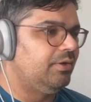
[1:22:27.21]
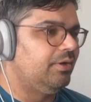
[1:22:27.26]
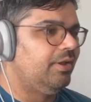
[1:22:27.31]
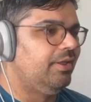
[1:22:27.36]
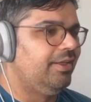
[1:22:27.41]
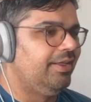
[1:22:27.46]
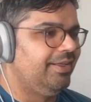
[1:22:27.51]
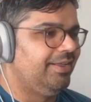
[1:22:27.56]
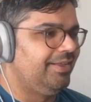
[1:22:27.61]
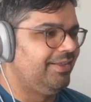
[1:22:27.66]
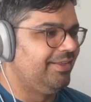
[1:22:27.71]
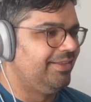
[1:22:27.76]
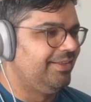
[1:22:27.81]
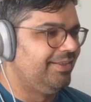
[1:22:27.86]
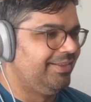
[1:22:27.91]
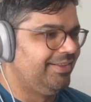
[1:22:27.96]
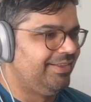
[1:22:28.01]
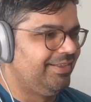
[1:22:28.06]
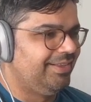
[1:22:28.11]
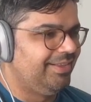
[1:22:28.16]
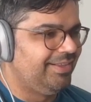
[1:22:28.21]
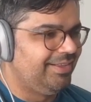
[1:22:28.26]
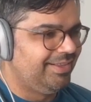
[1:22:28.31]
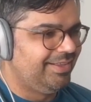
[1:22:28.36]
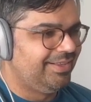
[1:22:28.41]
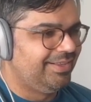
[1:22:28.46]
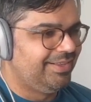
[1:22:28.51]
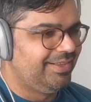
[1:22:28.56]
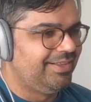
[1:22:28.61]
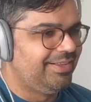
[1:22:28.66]

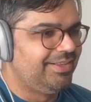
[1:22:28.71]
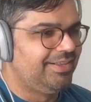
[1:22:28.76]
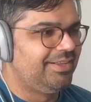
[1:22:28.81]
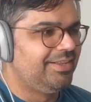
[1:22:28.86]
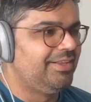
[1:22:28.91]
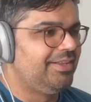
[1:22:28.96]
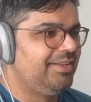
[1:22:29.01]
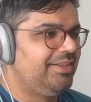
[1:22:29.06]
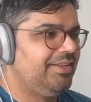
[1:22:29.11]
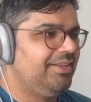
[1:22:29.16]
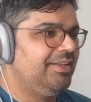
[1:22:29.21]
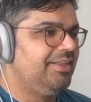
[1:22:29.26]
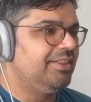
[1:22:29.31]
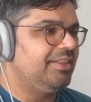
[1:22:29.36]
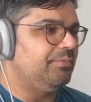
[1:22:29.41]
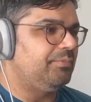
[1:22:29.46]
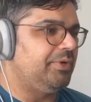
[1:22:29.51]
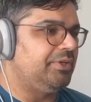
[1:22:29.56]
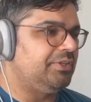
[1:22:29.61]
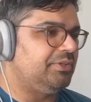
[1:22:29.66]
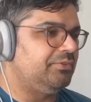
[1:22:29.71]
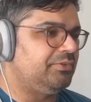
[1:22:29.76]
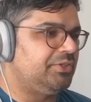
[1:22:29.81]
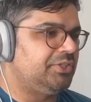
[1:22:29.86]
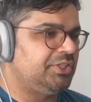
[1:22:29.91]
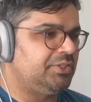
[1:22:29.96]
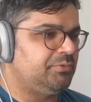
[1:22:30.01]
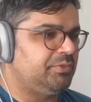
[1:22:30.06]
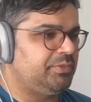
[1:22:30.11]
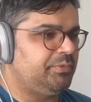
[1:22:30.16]
the bundle
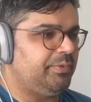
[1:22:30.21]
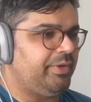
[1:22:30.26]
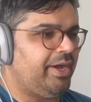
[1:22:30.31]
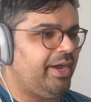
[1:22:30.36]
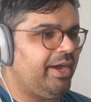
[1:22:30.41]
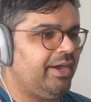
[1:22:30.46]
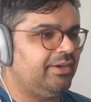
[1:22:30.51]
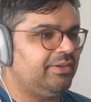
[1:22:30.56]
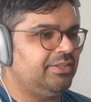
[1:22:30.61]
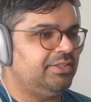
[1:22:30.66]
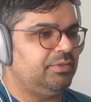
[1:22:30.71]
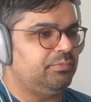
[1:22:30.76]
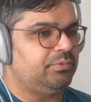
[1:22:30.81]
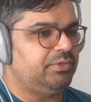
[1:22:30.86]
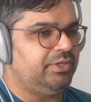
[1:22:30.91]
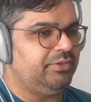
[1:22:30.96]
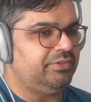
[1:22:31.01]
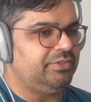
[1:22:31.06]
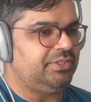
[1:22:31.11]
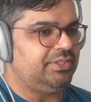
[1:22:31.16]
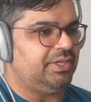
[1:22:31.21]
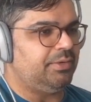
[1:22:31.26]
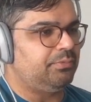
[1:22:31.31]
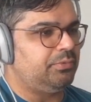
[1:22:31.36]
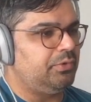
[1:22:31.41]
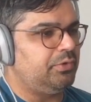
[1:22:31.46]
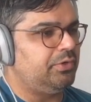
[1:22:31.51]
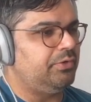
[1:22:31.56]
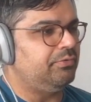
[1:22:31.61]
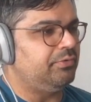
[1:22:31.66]
version must be higher than the previously
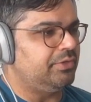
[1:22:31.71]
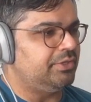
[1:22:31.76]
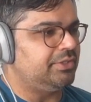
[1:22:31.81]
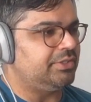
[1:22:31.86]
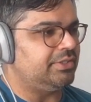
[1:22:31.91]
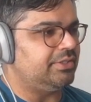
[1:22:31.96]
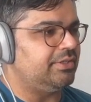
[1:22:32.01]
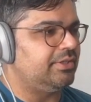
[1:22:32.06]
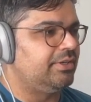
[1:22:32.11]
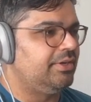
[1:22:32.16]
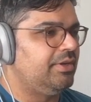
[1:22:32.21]
uploaded version